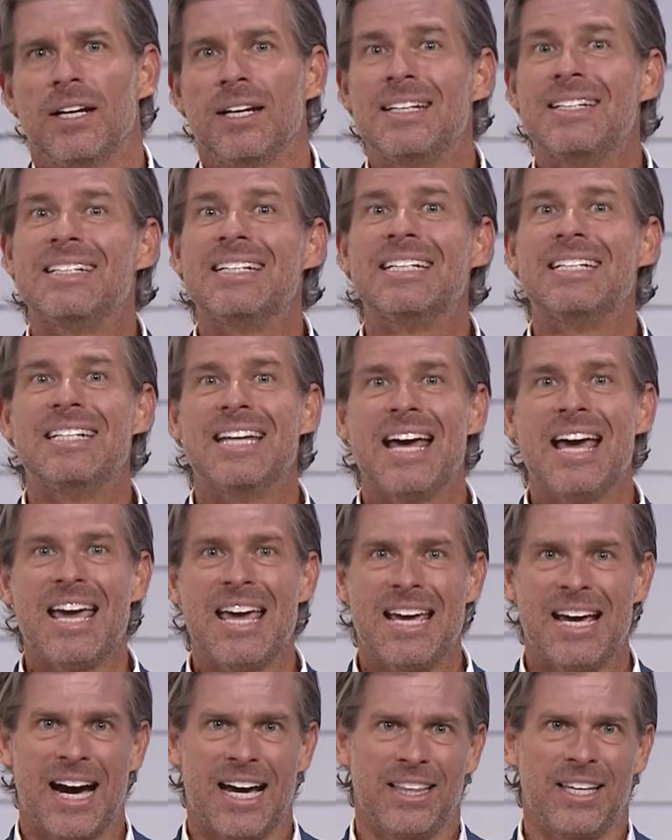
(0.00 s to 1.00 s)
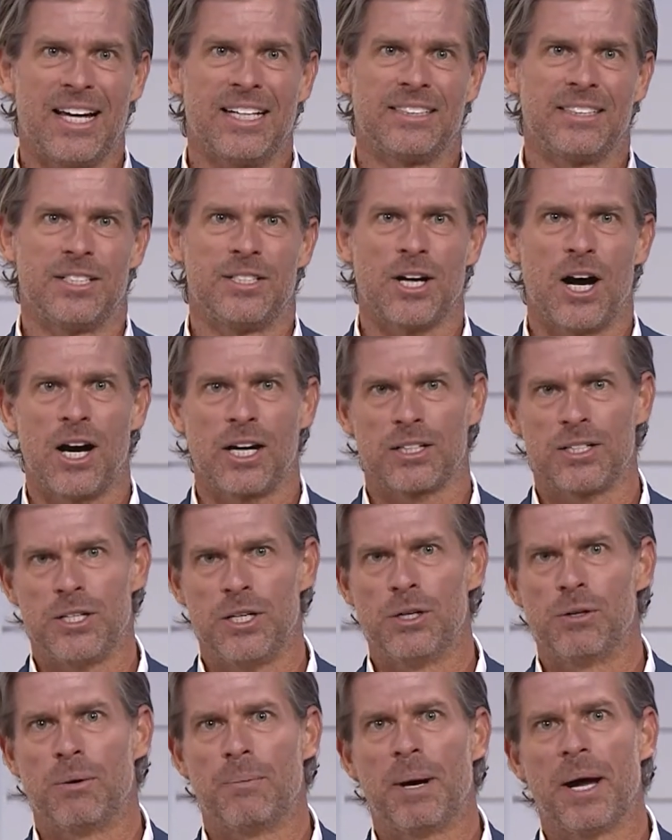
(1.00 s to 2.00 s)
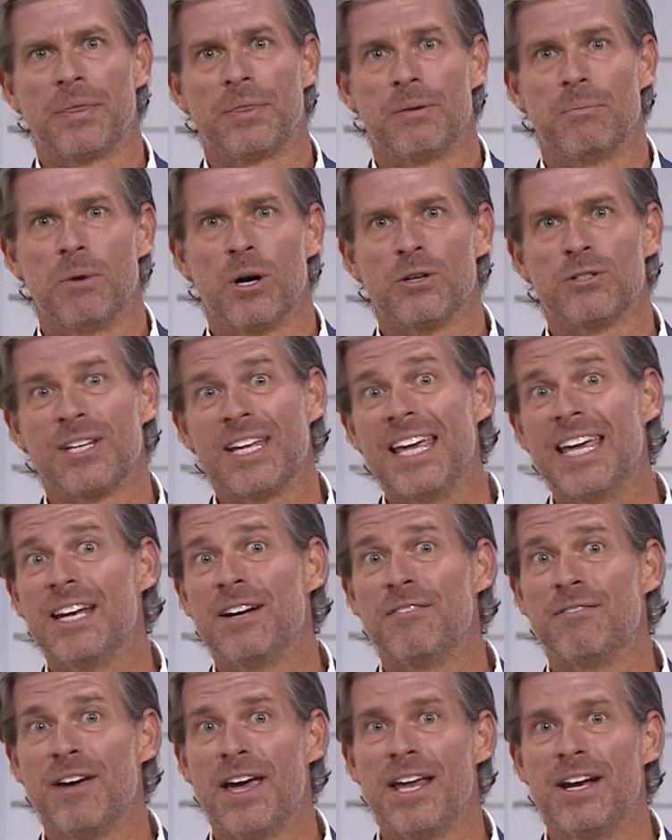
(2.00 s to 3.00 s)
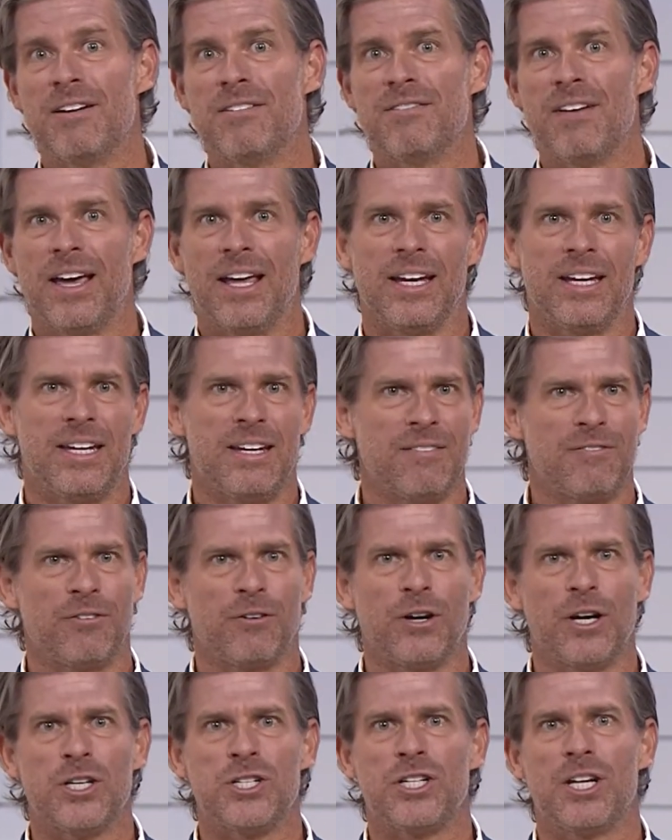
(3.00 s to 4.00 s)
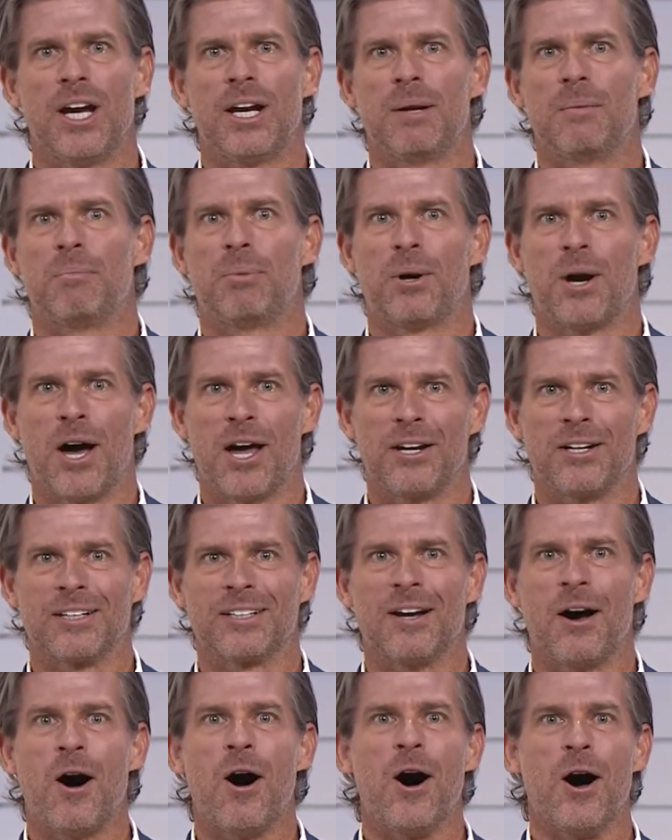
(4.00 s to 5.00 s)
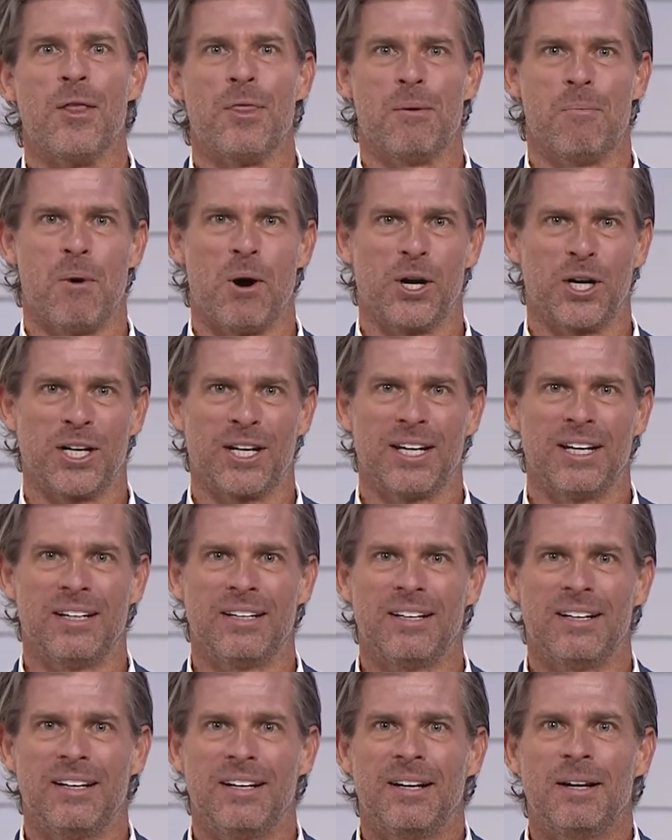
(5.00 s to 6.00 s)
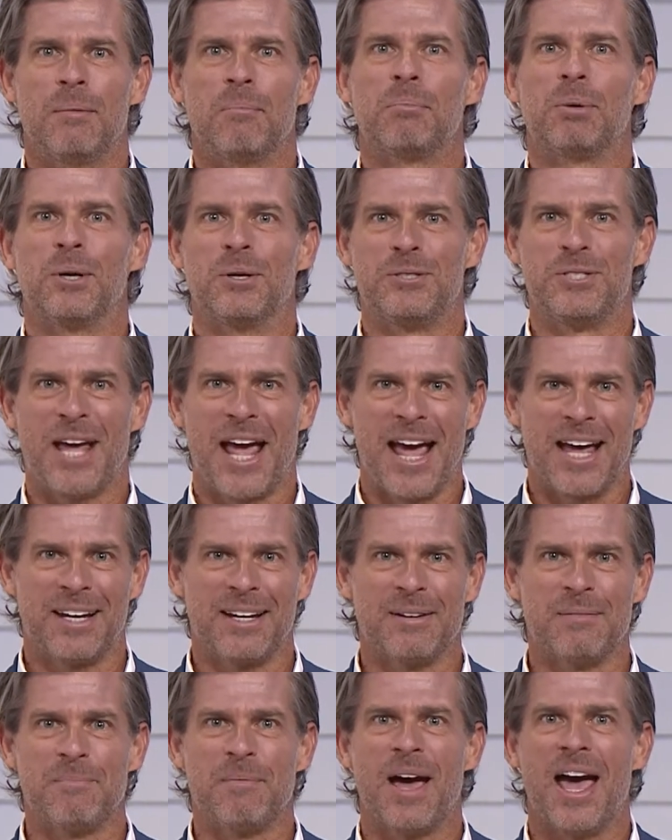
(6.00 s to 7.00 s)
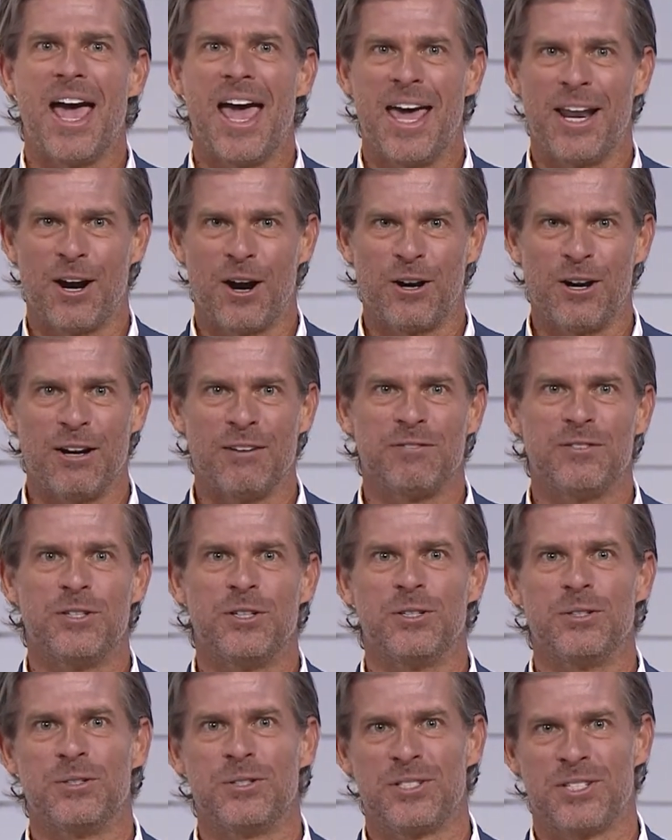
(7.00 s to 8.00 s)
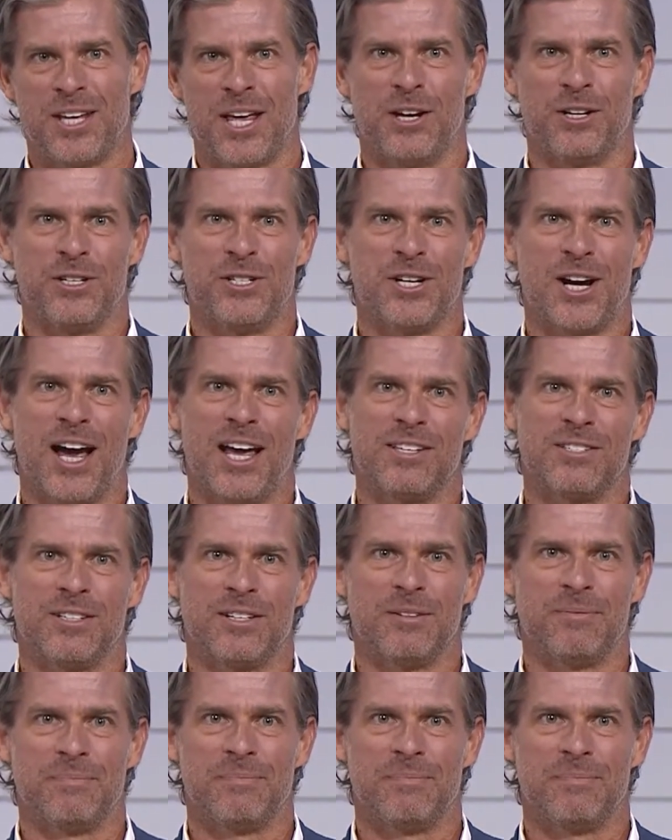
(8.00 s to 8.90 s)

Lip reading: Today, I'd like to talk to you about the most innovative and differentiated product on the market, Protandim NRF2 Synergizer.